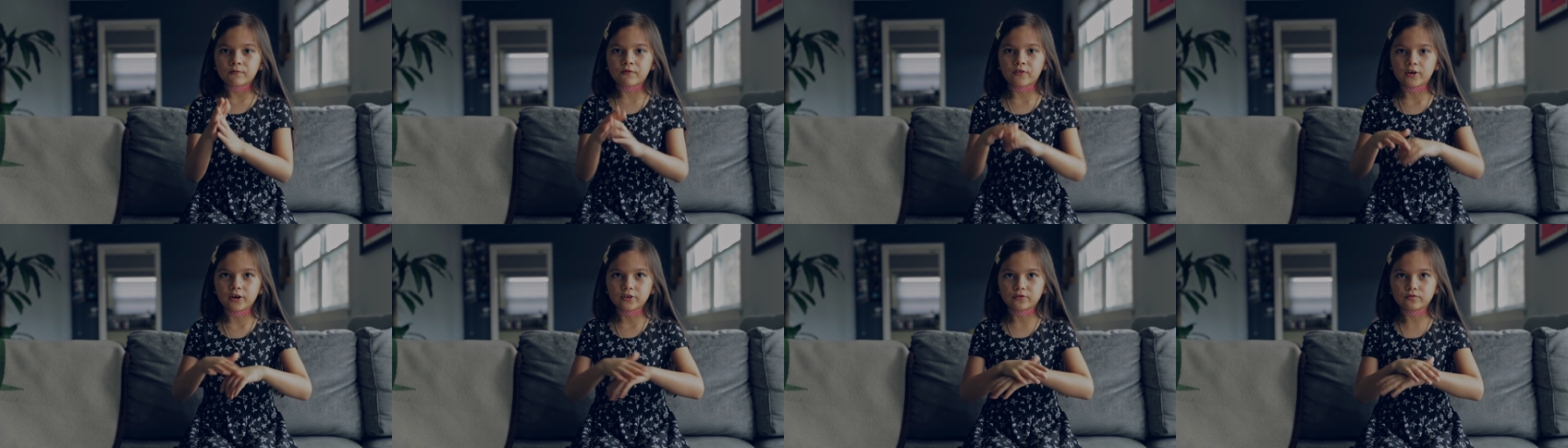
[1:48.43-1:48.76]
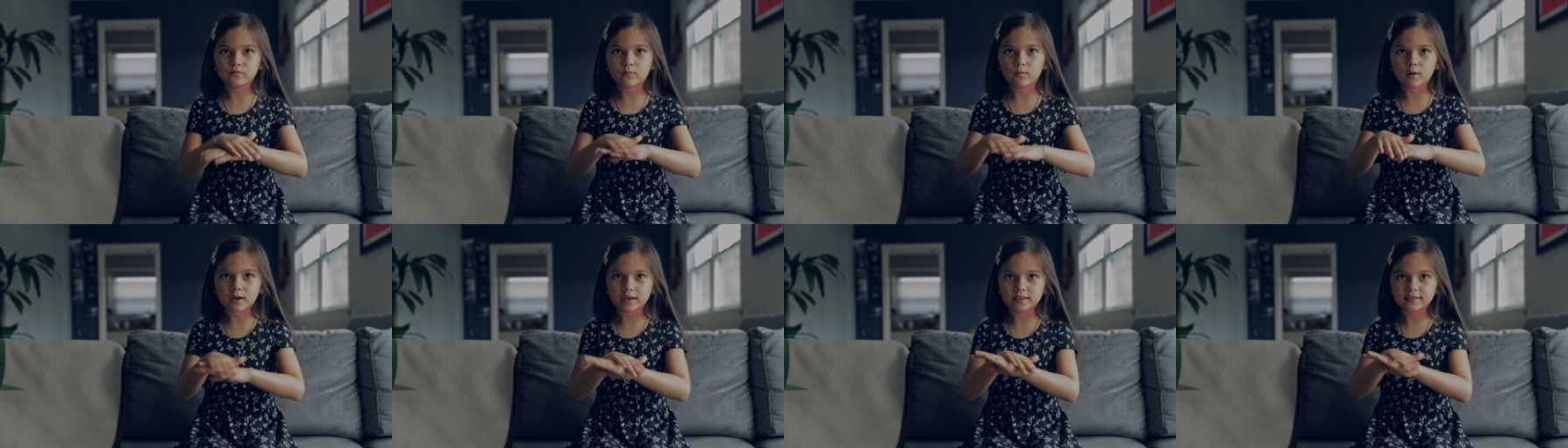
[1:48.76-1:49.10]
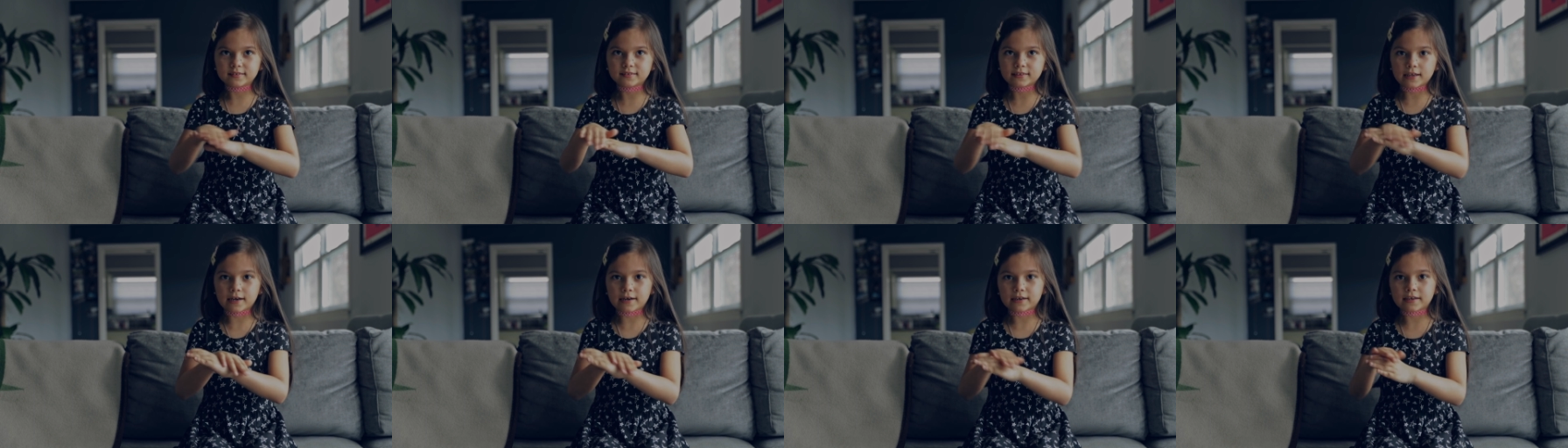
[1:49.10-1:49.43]
for
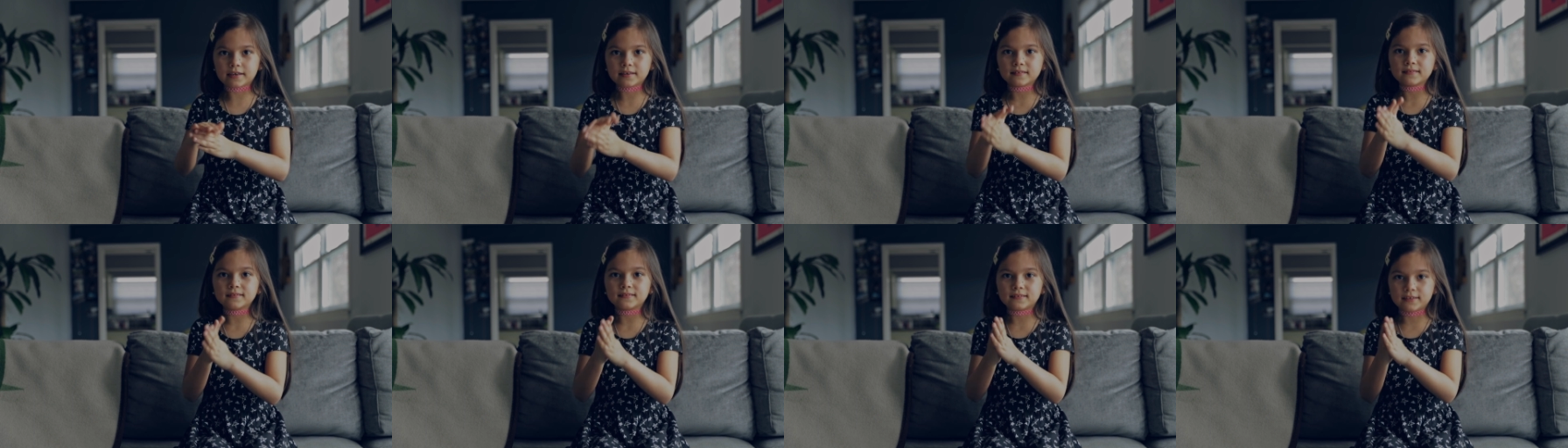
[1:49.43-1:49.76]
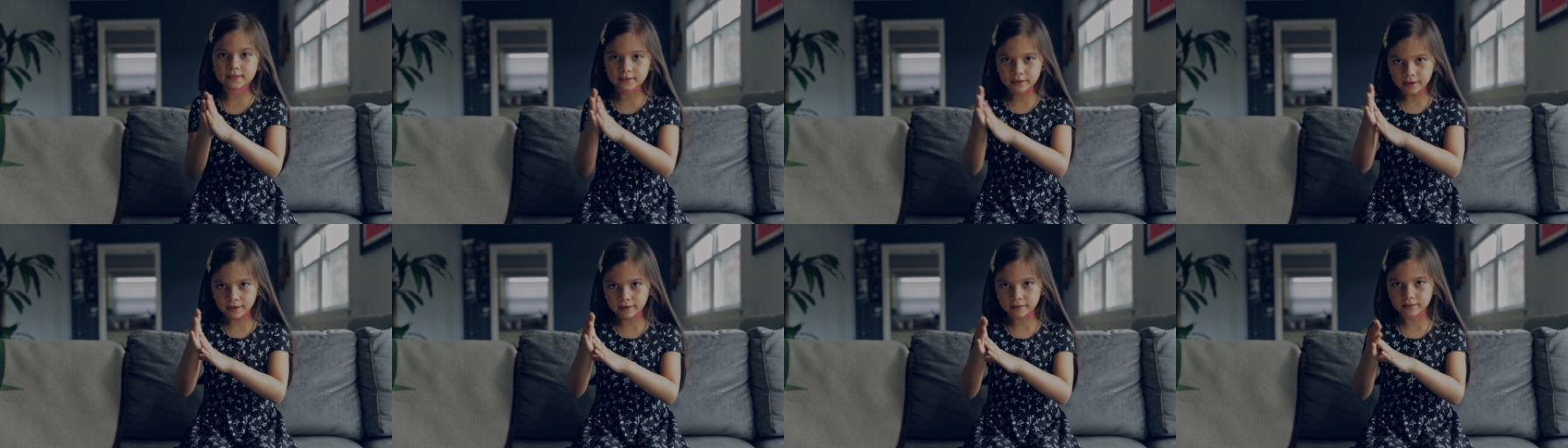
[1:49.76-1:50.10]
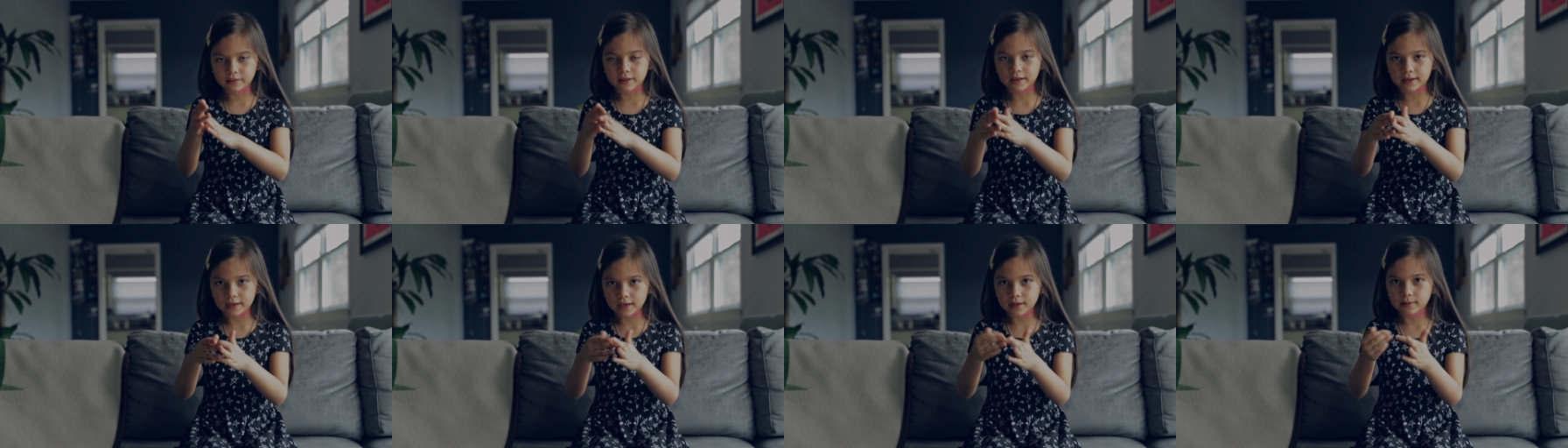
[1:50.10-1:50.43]
twenty seconds,
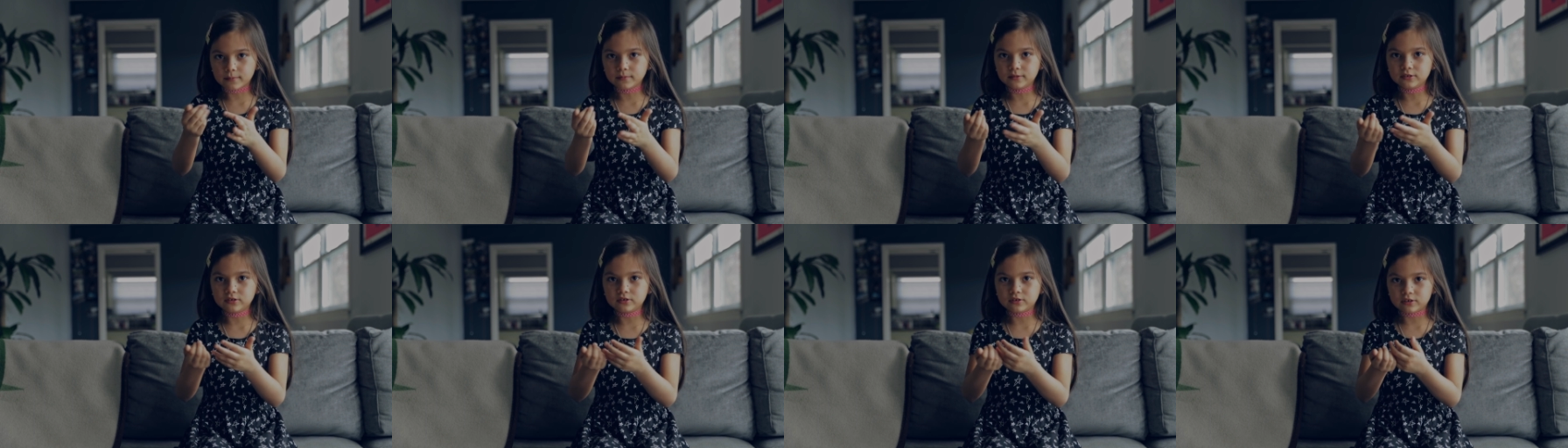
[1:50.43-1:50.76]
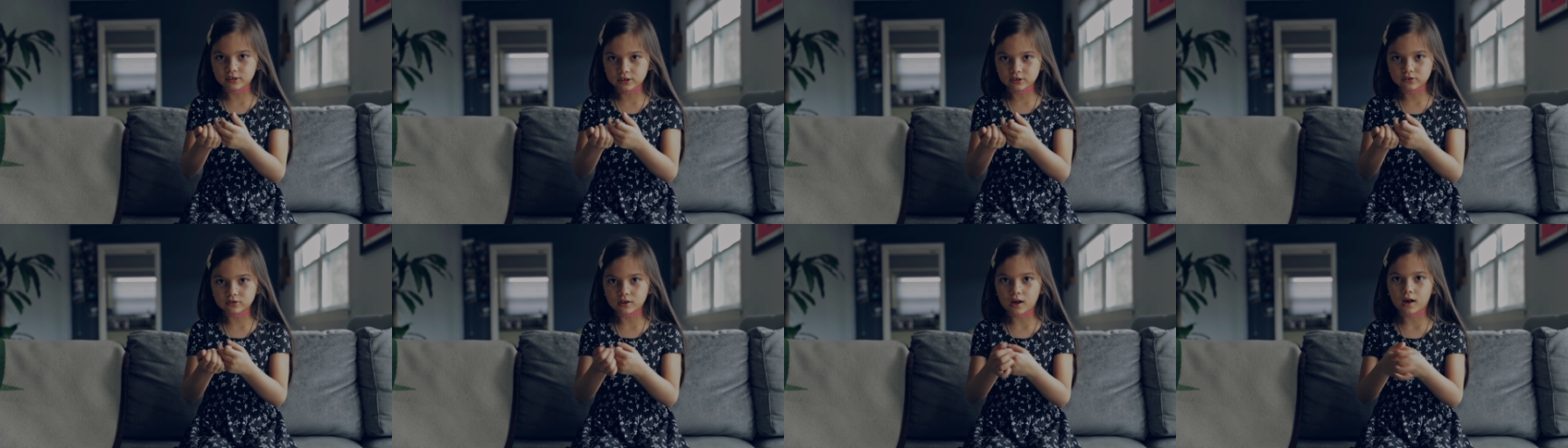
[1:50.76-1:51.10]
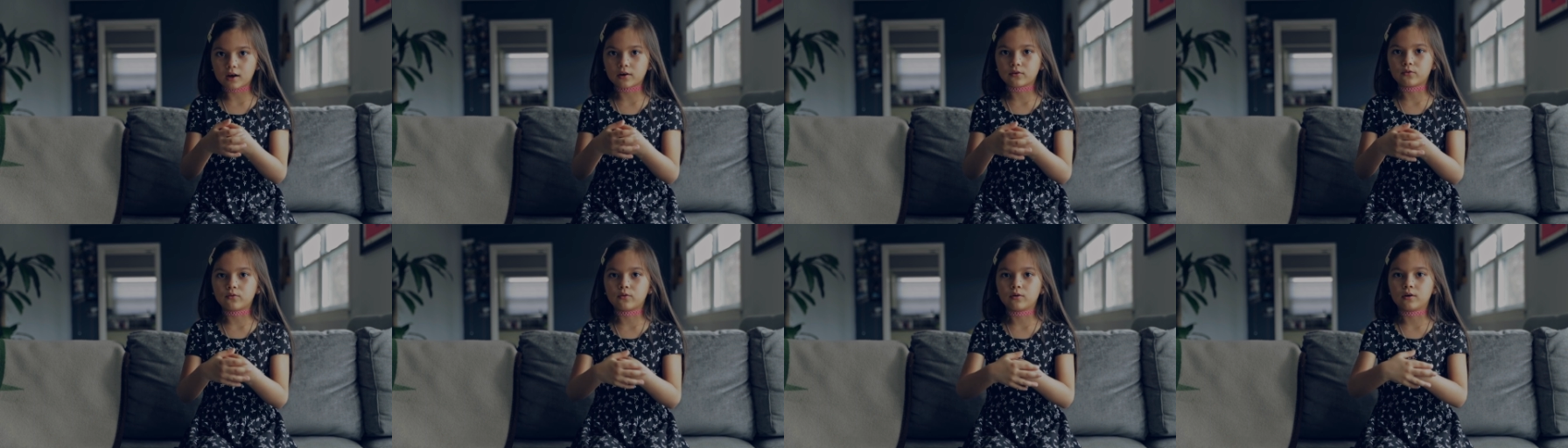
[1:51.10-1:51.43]
singing the A B C
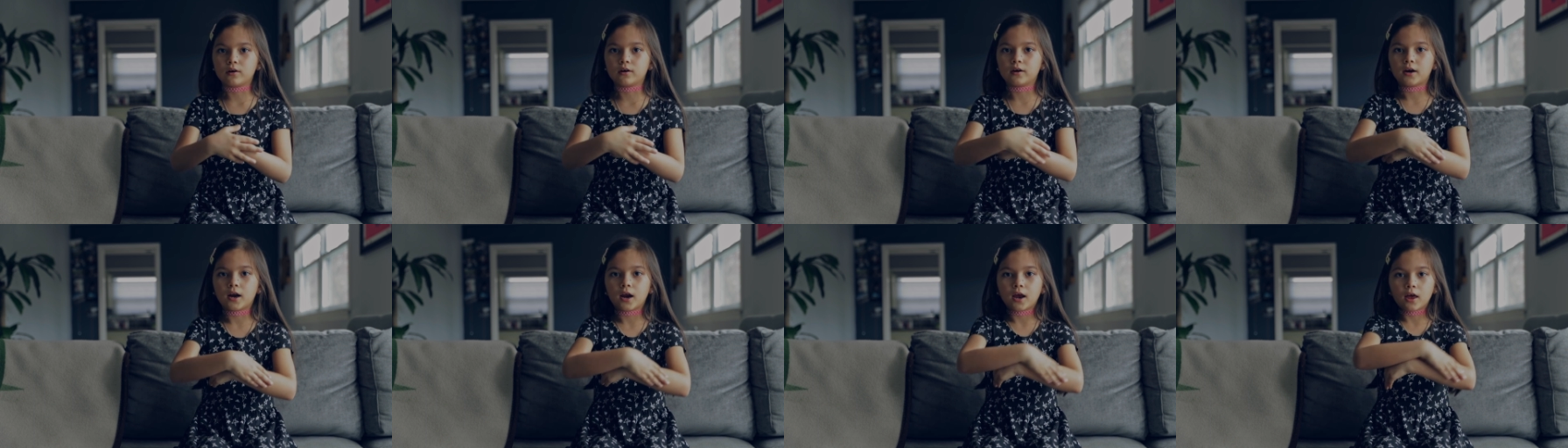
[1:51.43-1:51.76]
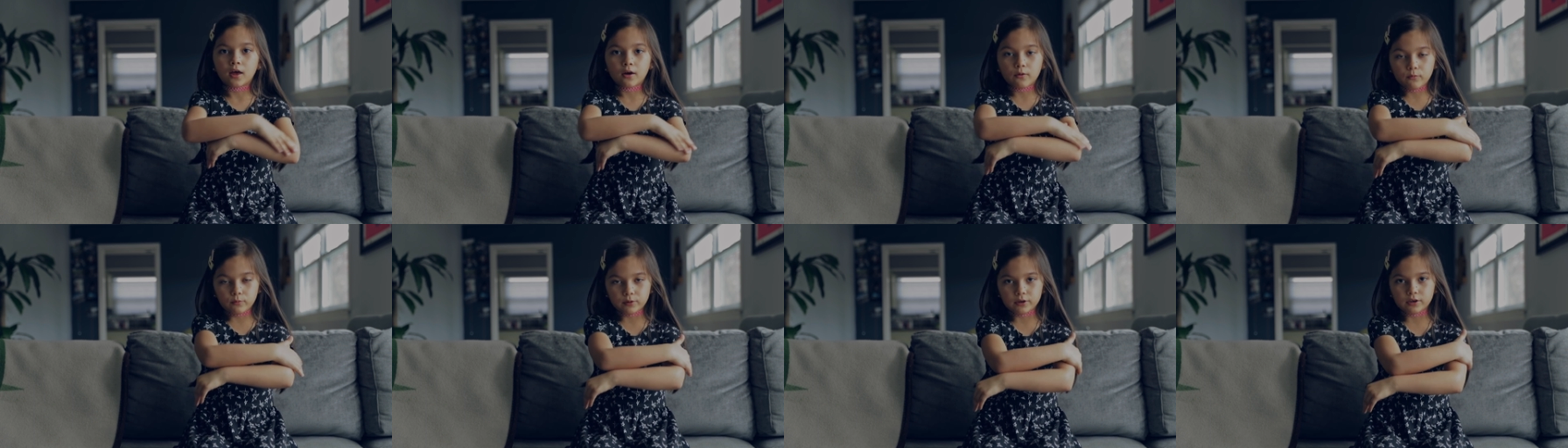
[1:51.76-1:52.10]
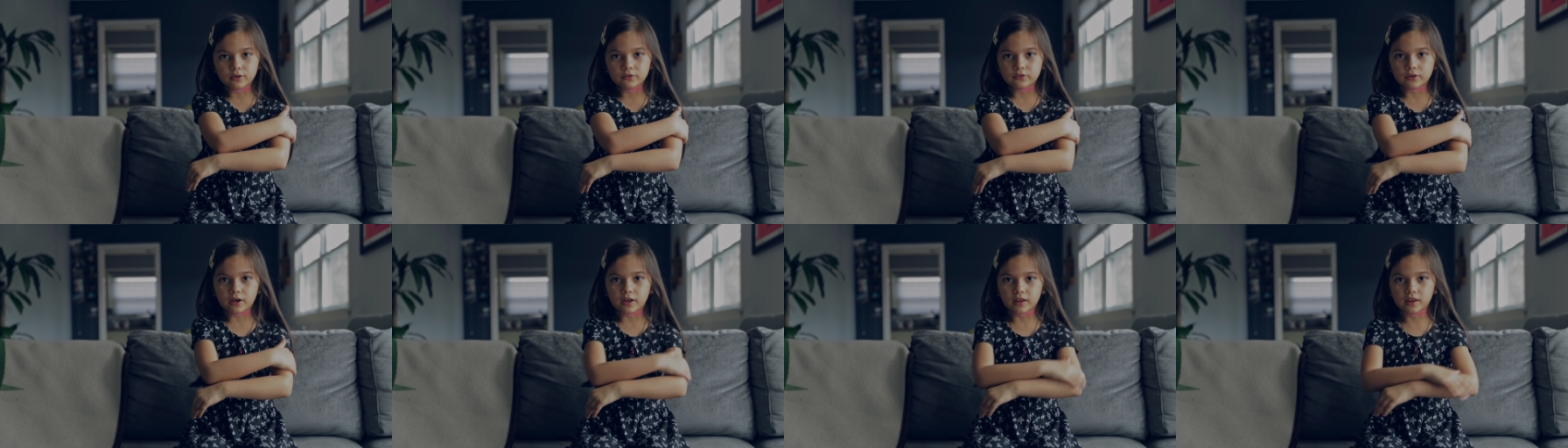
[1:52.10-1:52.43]
song or
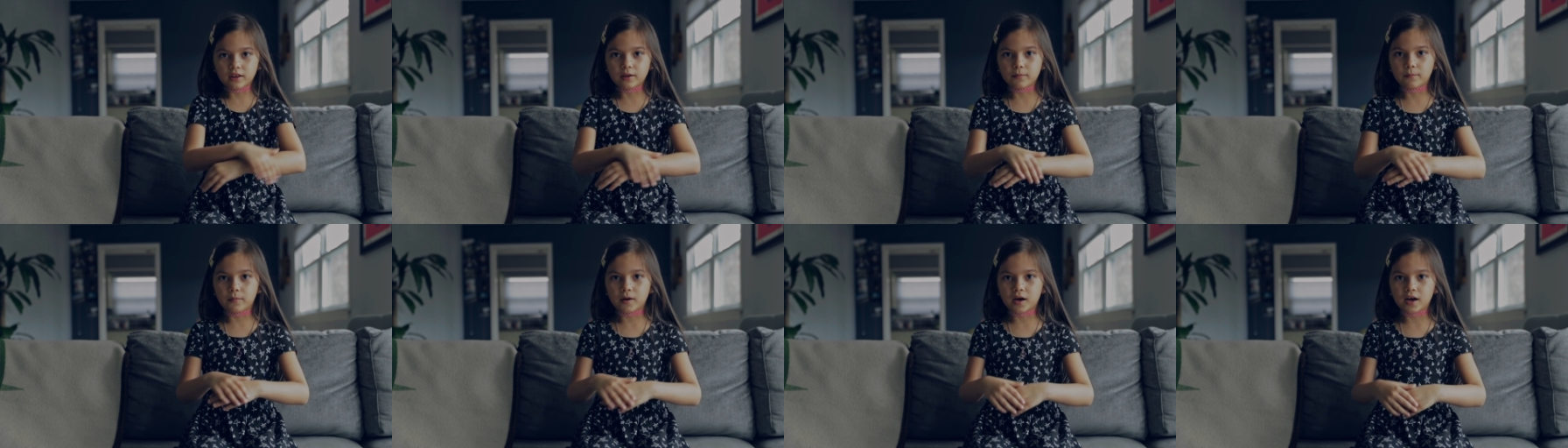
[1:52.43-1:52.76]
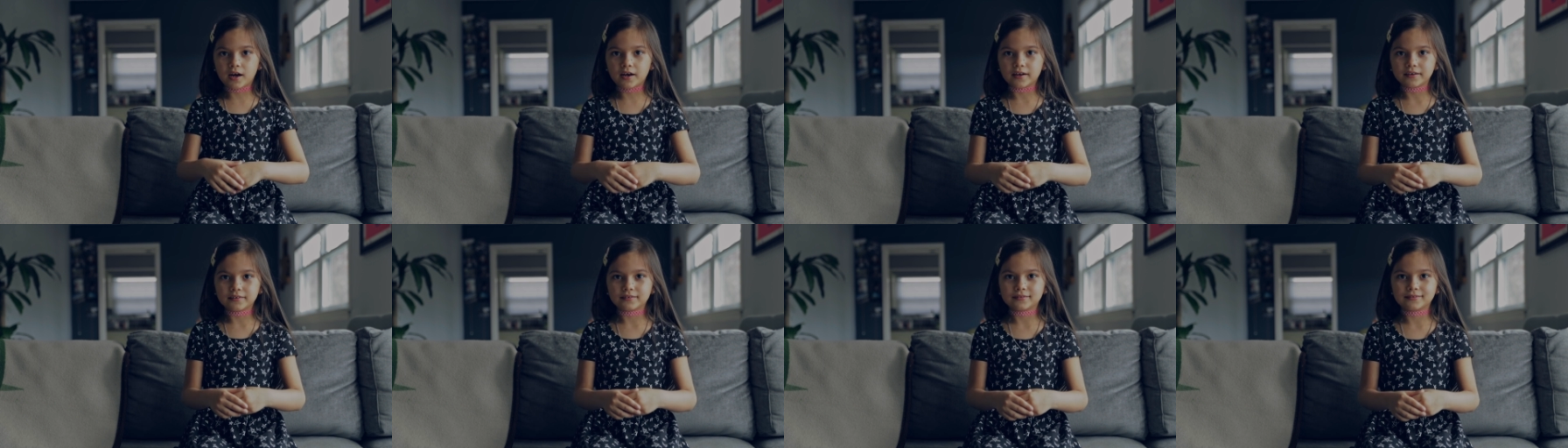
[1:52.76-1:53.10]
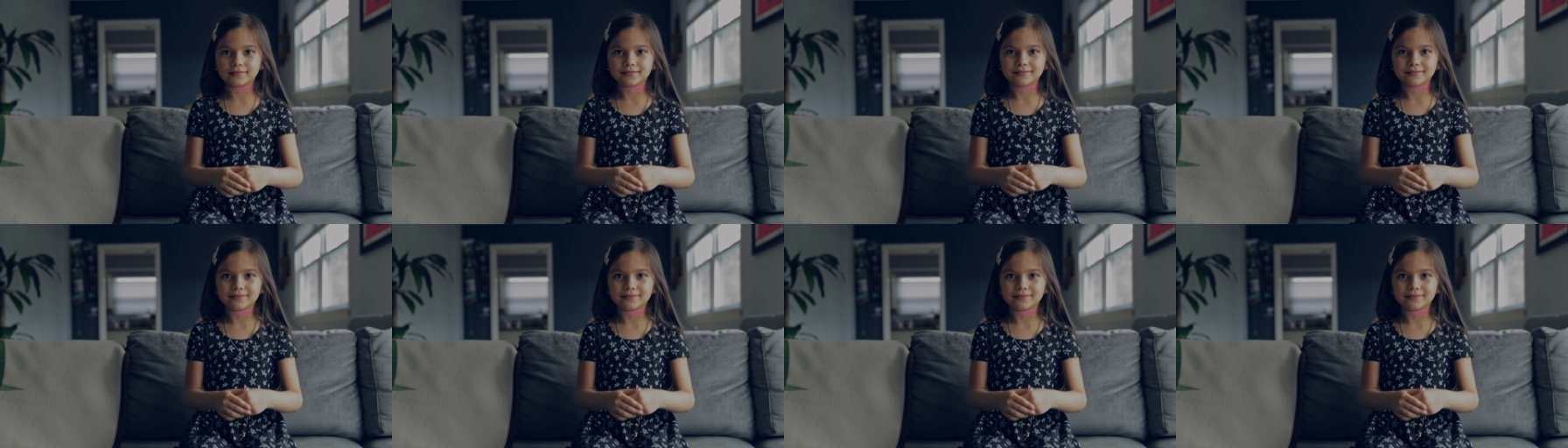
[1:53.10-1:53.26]
Wheels on the Bus.